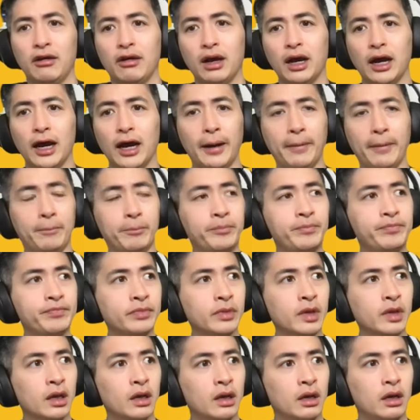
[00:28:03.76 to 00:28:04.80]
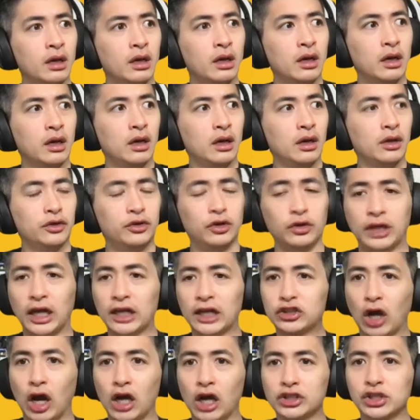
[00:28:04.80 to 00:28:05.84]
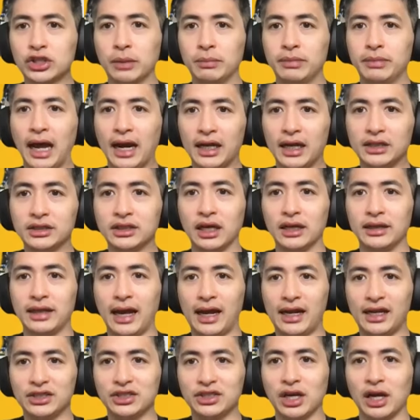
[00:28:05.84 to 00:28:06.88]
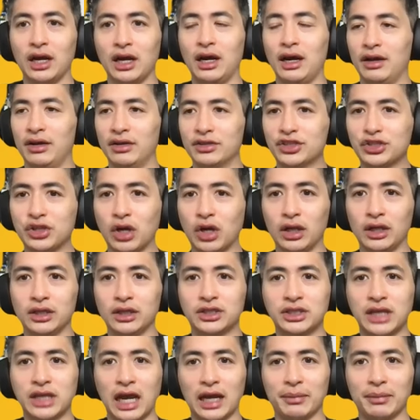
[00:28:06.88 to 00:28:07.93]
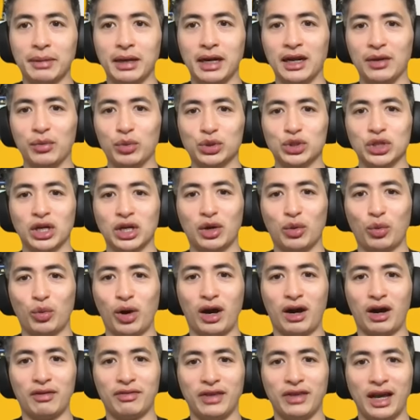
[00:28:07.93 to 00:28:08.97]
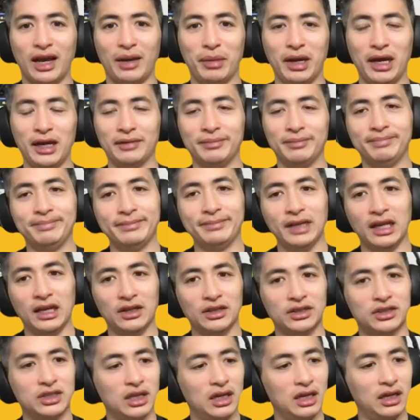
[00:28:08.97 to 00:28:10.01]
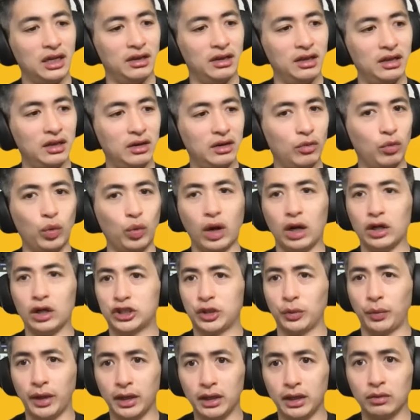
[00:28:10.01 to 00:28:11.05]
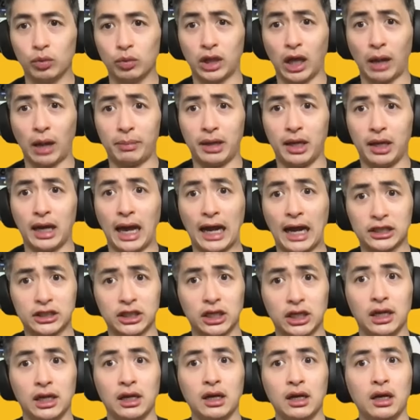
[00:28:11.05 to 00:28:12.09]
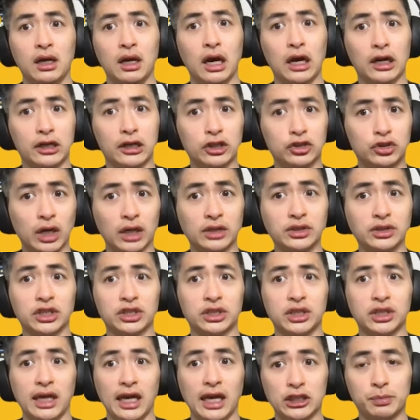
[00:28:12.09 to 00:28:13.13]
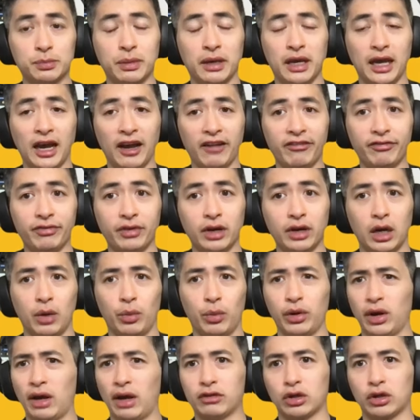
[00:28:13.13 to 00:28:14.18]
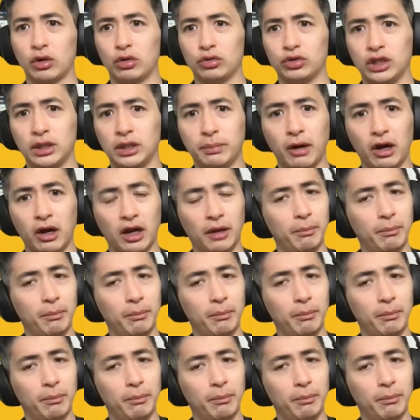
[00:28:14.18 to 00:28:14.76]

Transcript: Um, dude, that's awesome. That is a that is a solid segment. I was unaware of that, man. That's uh, well, should we? Would that be actually? a good transition to SBF. Uh, we don't have to go yeah, deep and on